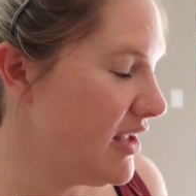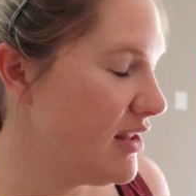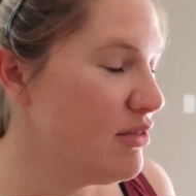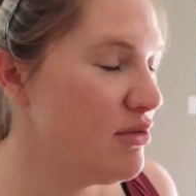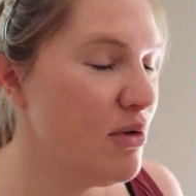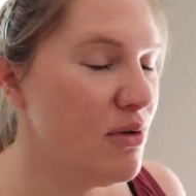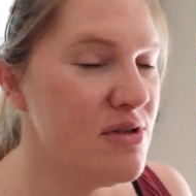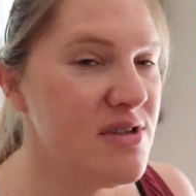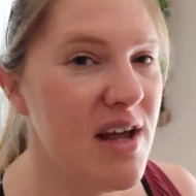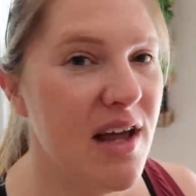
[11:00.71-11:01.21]
He can
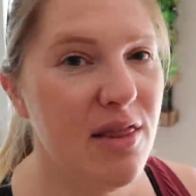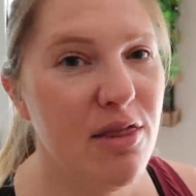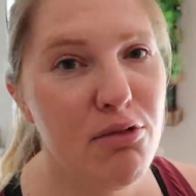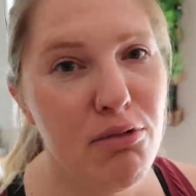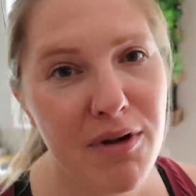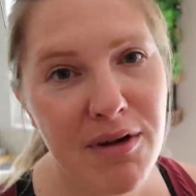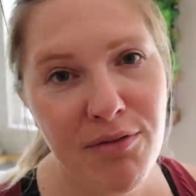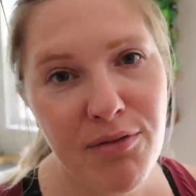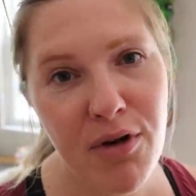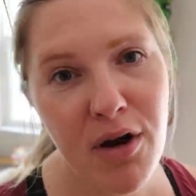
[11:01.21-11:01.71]
throw ten
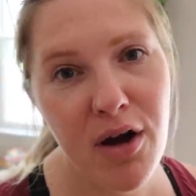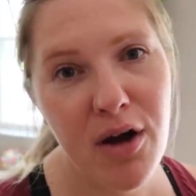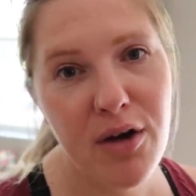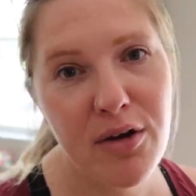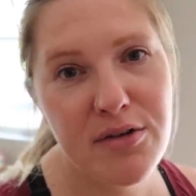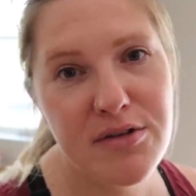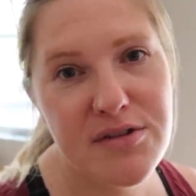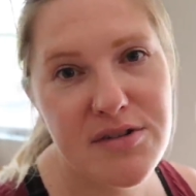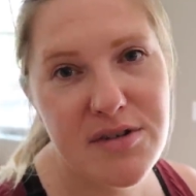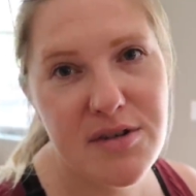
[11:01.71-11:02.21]
three
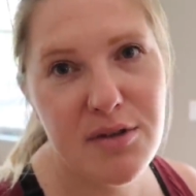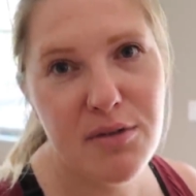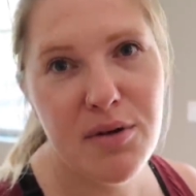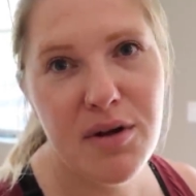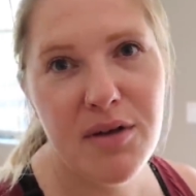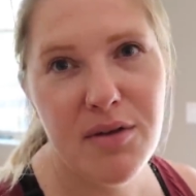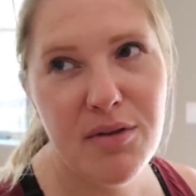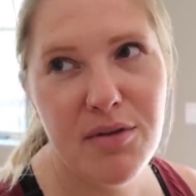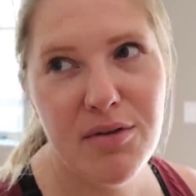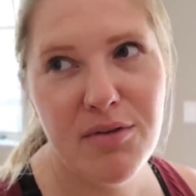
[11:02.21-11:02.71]
throws,
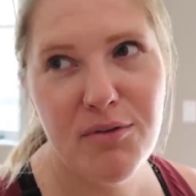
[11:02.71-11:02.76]
three